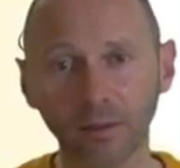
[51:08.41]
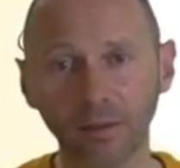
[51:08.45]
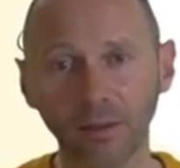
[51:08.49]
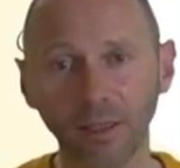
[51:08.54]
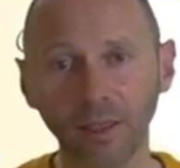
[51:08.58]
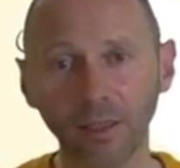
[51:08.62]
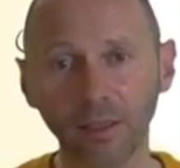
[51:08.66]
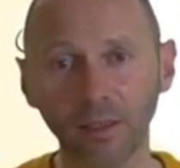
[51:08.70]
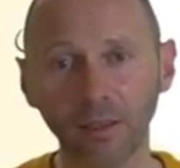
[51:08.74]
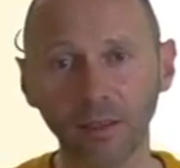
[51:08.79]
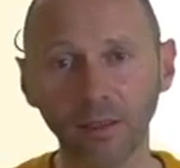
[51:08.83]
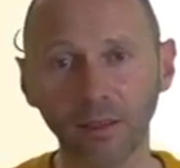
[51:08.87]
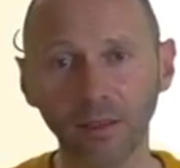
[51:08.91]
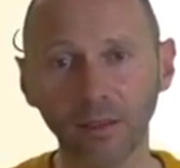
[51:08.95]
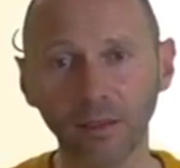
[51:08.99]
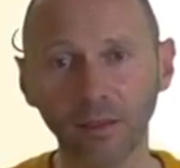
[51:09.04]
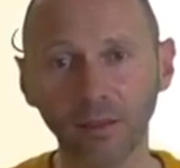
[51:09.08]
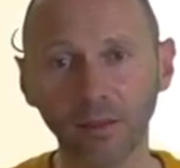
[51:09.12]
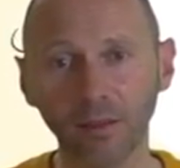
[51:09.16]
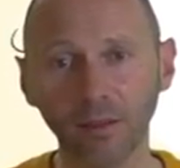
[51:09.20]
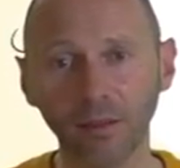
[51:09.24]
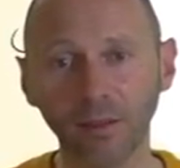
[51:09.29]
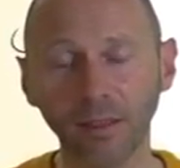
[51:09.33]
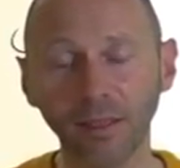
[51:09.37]

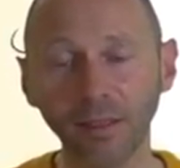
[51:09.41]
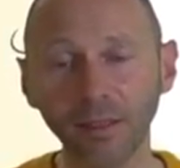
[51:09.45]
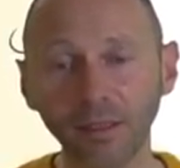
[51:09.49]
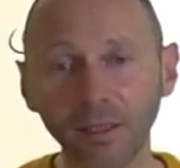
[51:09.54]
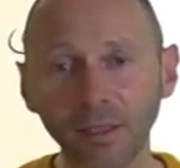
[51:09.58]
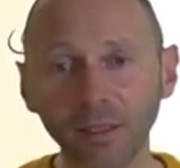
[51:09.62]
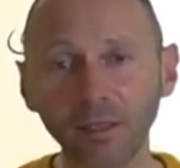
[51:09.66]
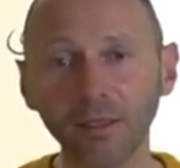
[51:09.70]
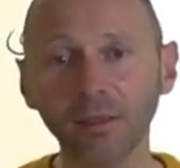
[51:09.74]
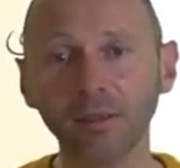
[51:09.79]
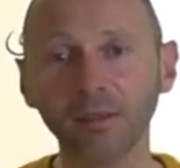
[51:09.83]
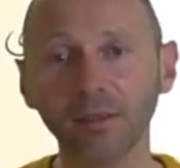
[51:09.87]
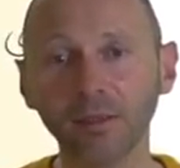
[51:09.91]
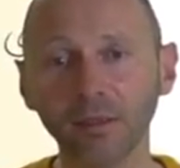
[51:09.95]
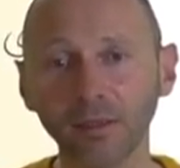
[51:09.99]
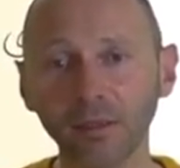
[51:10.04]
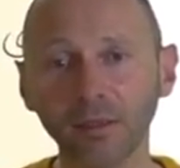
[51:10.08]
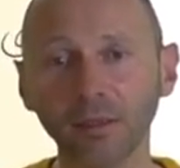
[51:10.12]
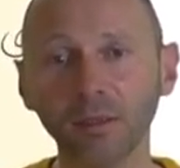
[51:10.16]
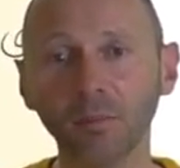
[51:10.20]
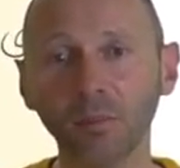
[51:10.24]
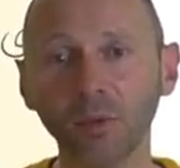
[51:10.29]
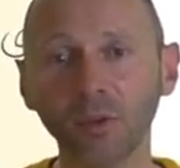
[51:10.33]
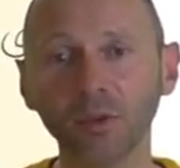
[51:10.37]
they yield
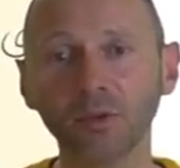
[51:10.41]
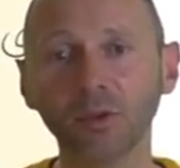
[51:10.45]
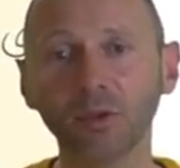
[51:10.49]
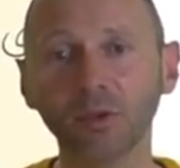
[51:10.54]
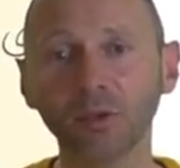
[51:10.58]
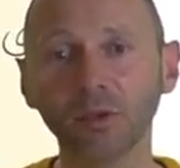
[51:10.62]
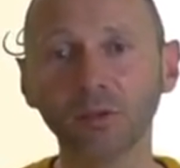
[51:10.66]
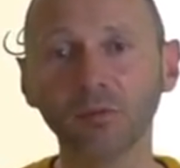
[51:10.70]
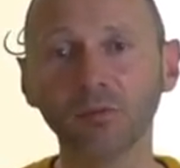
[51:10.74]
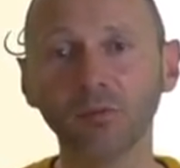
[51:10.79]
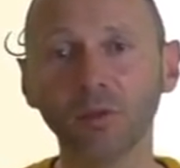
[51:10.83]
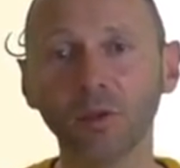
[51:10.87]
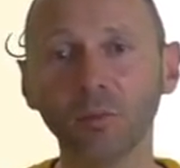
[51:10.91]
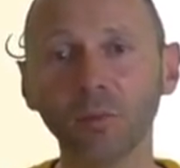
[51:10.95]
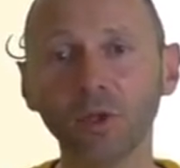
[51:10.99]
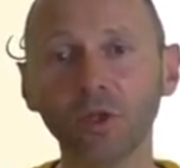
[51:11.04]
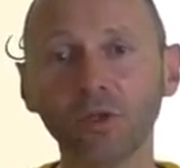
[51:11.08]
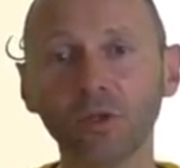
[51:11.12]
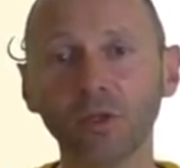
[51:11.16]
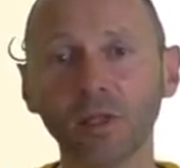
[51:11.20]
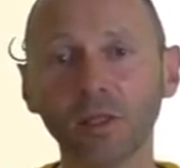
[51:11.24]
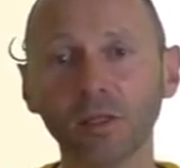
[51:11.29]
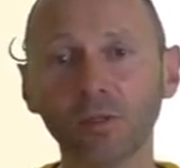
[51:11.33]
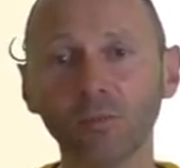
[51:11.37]
important
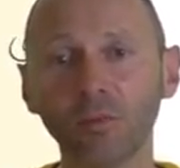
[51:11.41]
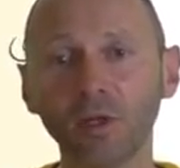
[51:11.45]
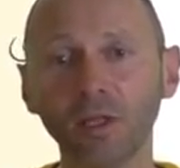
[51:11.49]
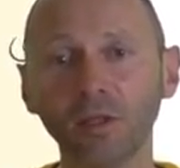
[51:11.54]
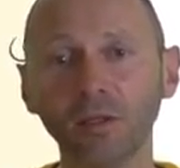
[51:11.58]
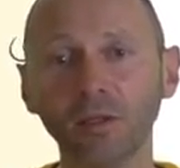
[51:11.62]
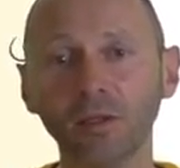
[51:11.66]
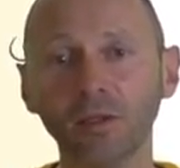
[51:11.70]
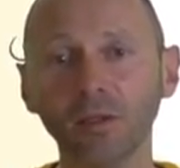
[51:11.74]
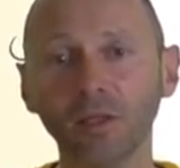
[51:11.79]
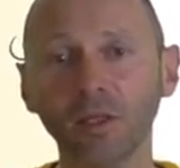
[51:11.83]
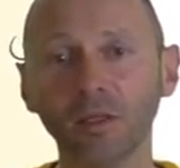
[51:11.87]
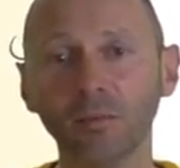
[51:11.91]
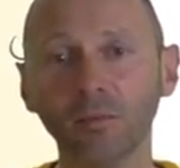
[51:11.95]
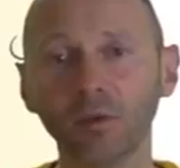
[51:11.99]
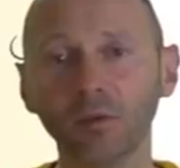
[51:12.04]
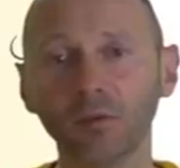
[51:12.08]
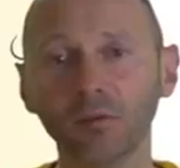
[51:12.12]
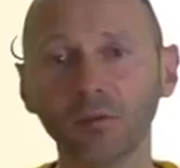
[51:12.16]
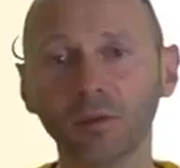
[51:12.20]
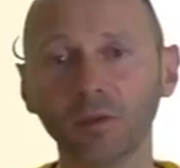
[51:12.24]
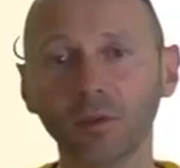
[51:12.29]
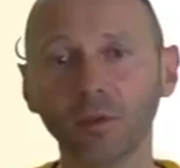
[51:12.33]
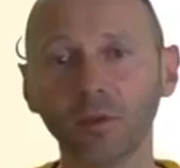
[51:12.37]
information as well in terms
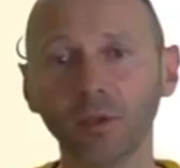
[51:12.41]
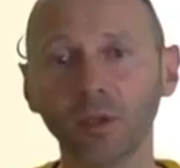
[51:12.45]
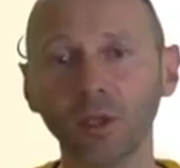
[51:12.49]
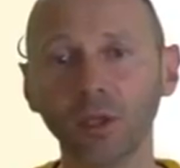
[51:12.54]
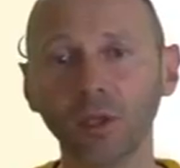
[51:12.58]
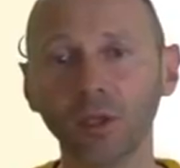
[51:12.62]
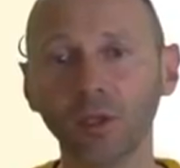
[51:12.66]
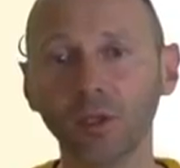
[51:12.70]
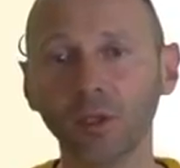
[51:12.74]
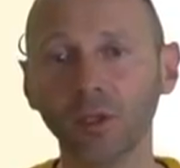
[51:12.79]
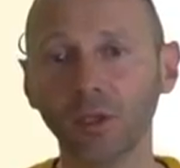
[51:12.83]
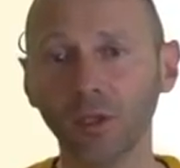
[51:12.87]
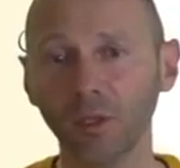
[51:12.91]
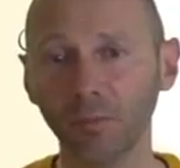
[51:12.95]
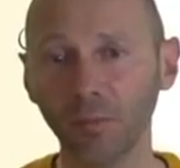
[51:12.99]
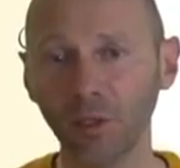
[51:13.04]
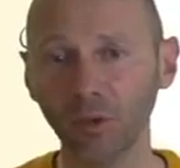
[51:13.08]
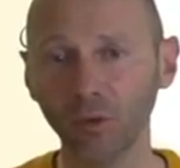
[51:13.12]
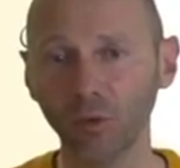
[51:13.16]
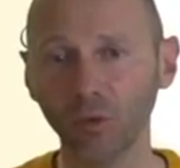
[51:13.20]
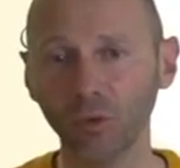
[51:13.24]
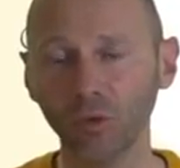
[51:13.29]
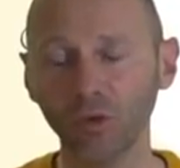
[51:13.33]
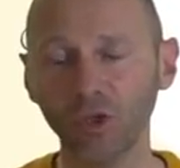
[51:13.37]
of
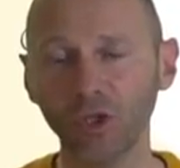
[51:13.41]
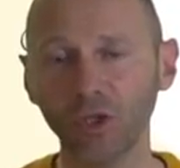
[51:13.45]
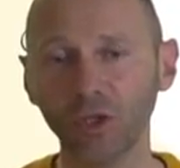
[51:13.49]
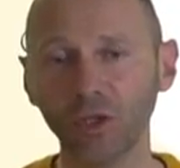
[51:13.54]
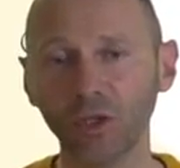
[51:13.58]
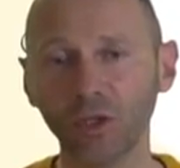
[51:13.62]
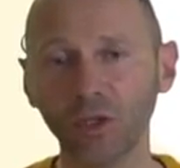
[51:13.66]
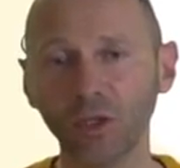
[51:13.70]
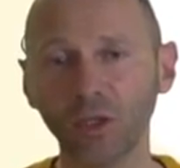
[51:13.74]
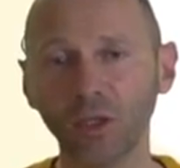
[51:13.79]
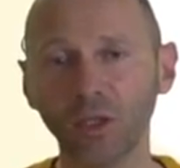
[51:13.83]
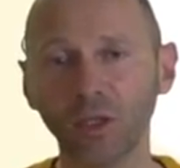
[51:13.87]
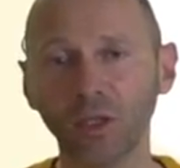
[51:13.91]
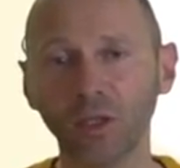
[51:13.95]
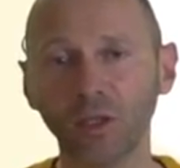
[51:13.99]
climatology,